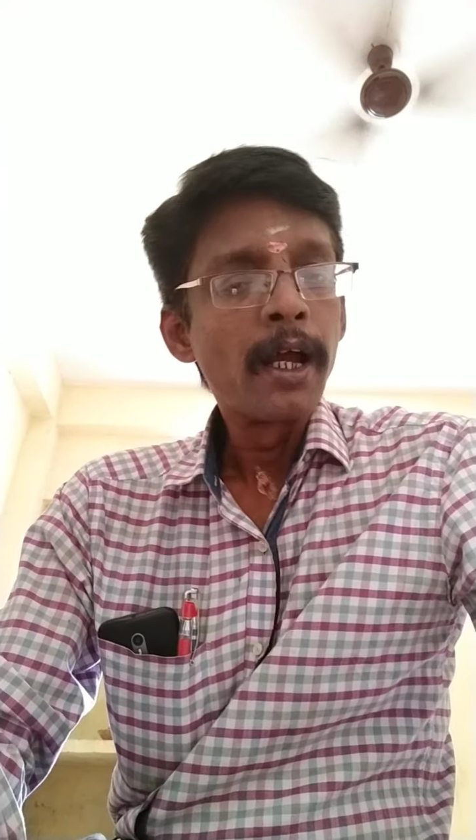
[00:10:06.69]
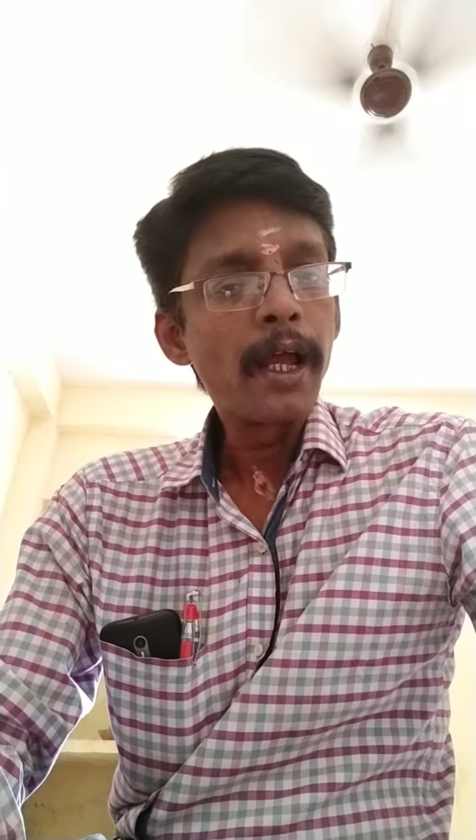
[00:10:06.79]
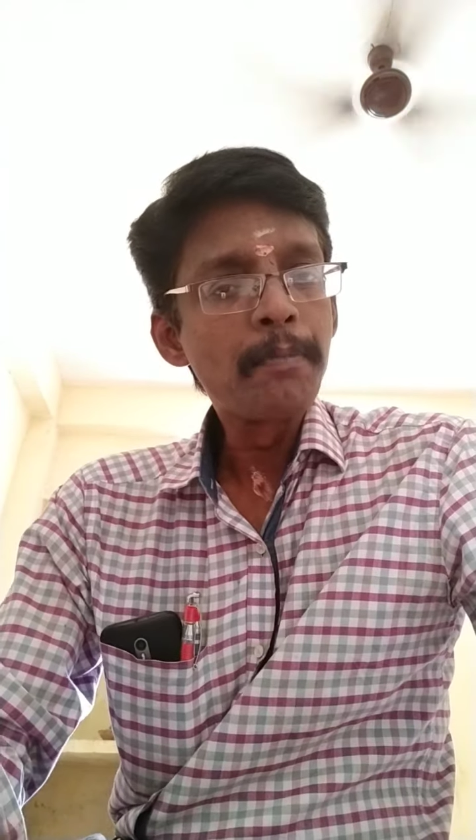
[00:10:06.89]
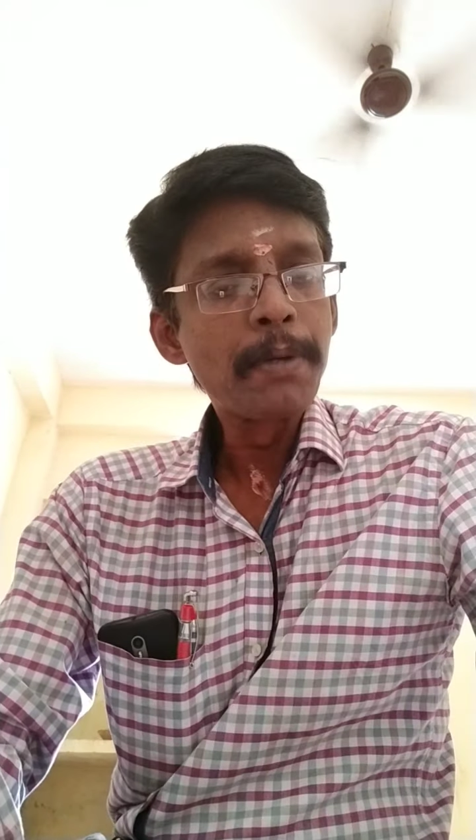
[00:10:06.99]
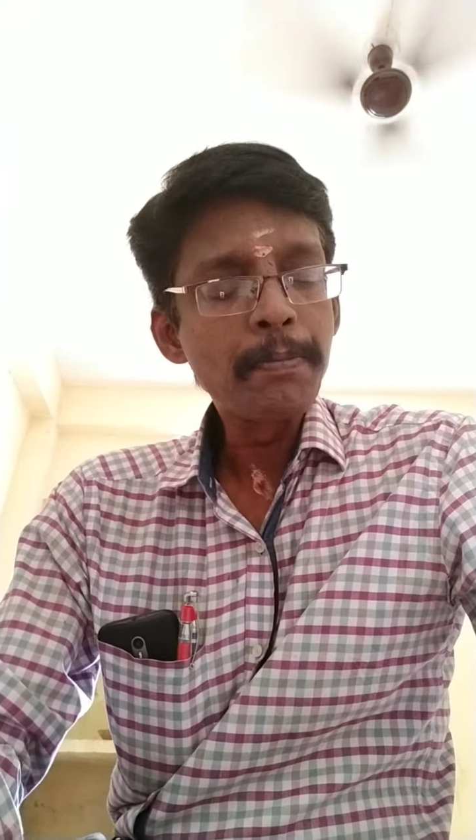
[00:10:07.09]

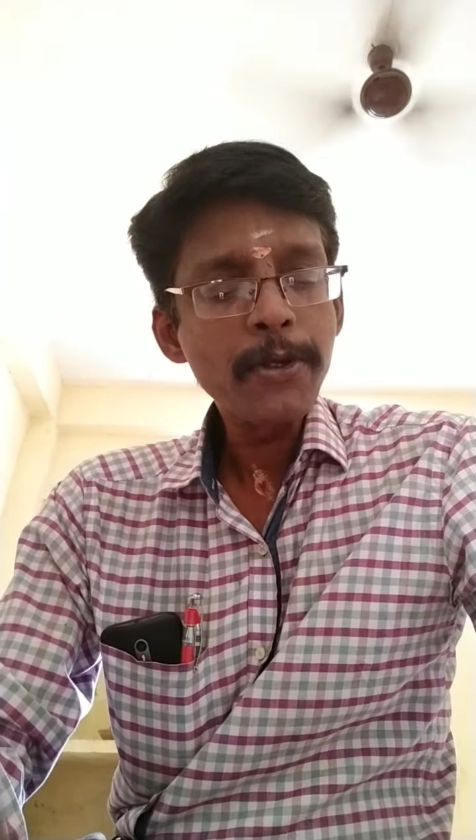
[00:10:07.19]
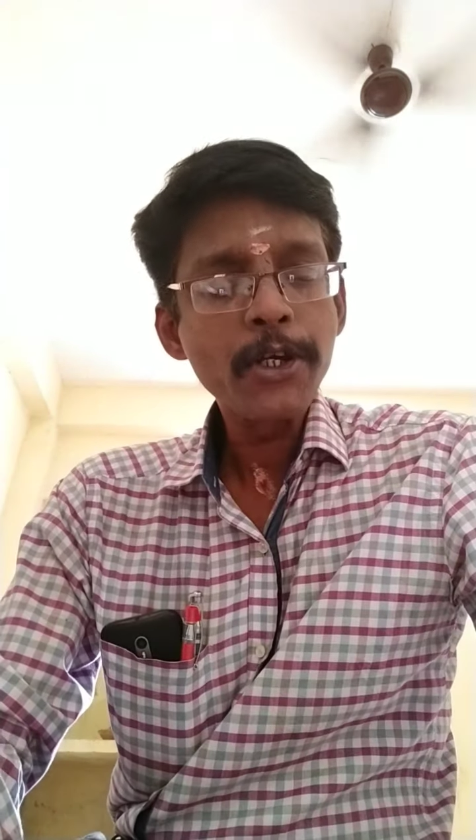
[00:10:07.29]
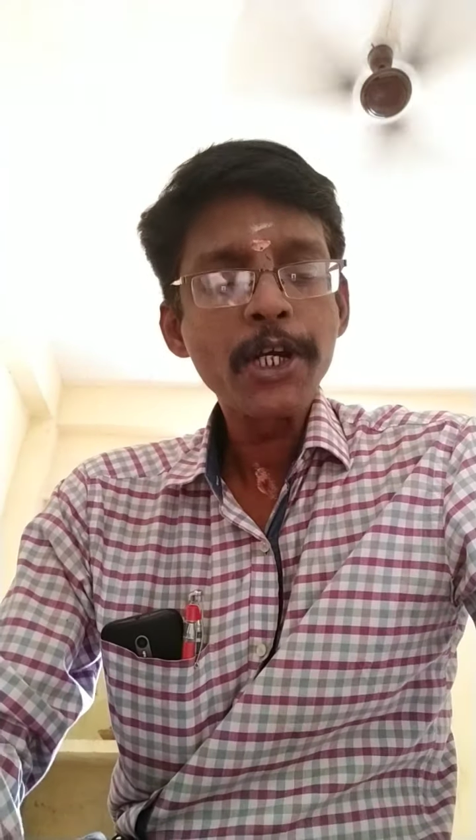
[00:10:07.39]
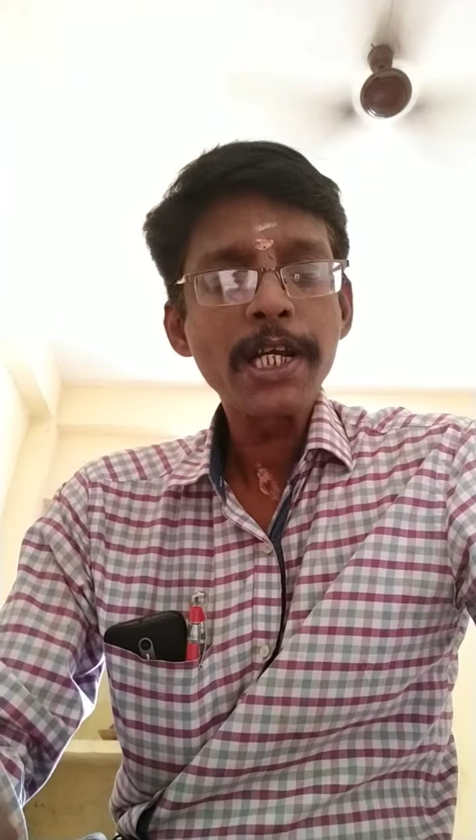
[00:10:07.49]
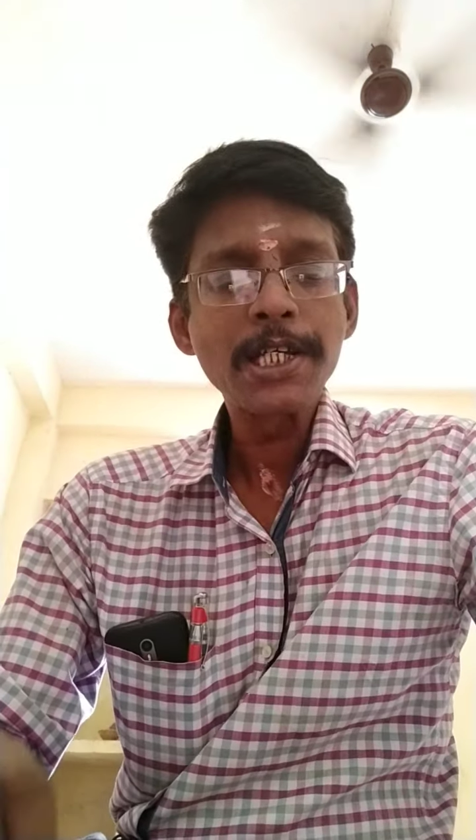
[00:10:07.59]
A
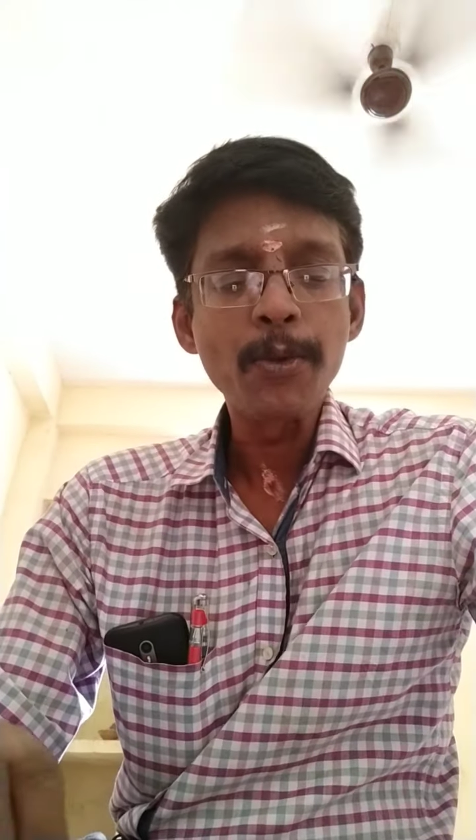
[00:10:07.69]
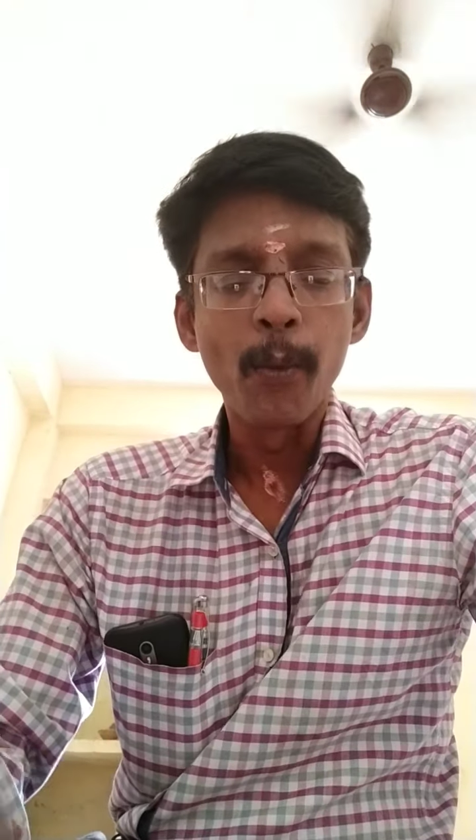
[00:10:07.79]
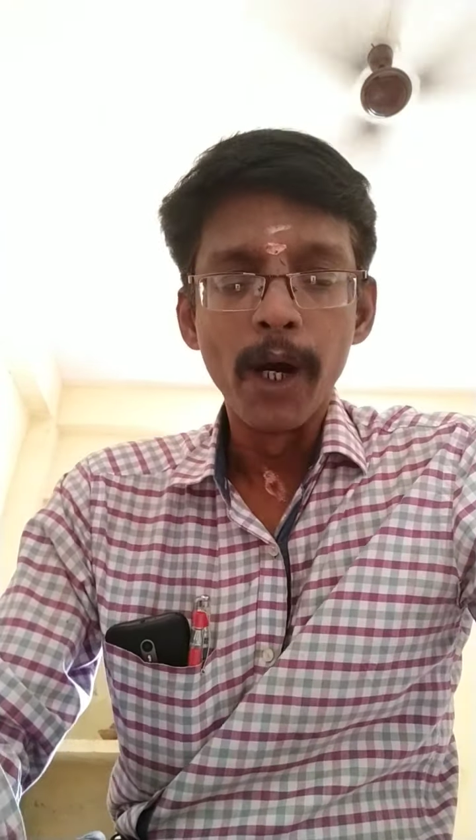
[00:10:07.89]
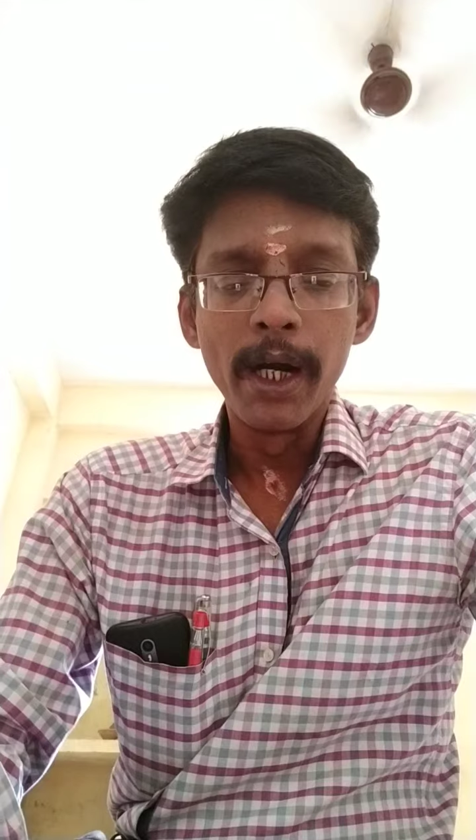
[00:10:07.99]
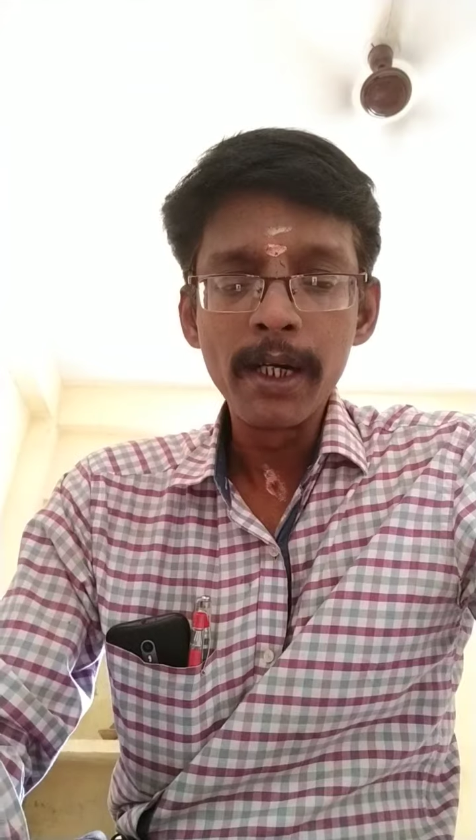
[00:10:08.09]
preposition is a
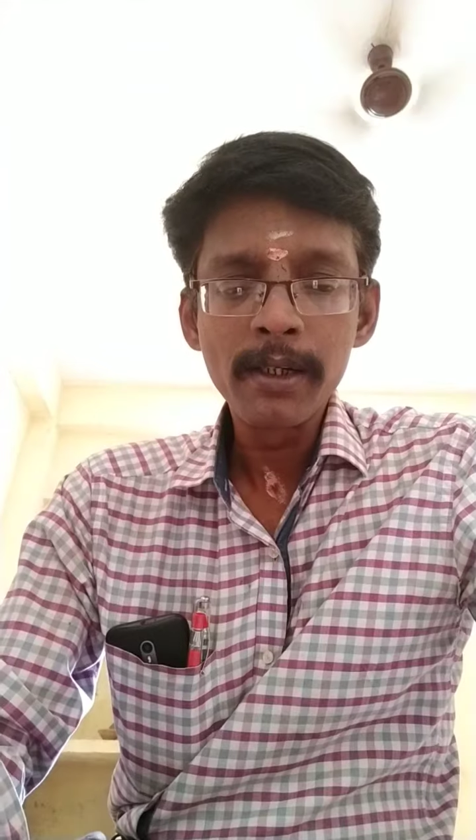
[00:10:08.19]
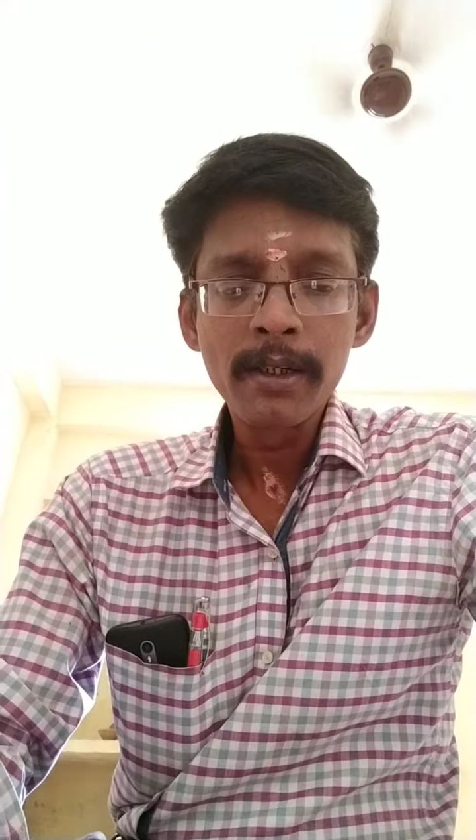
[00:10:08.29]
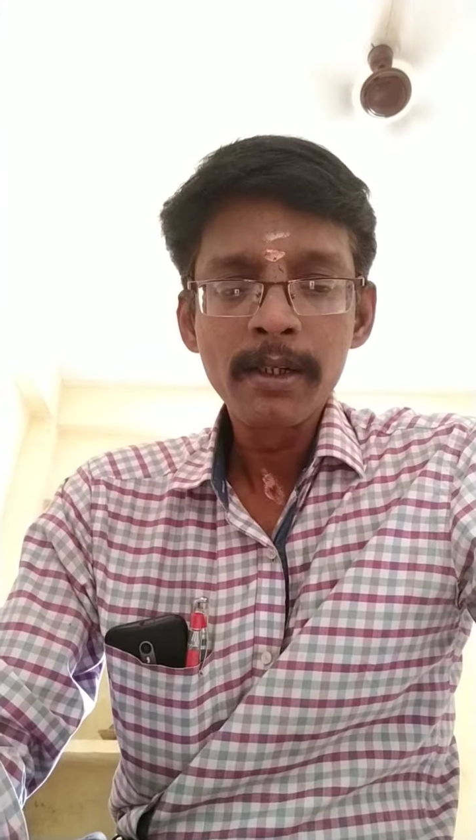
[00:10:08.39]
word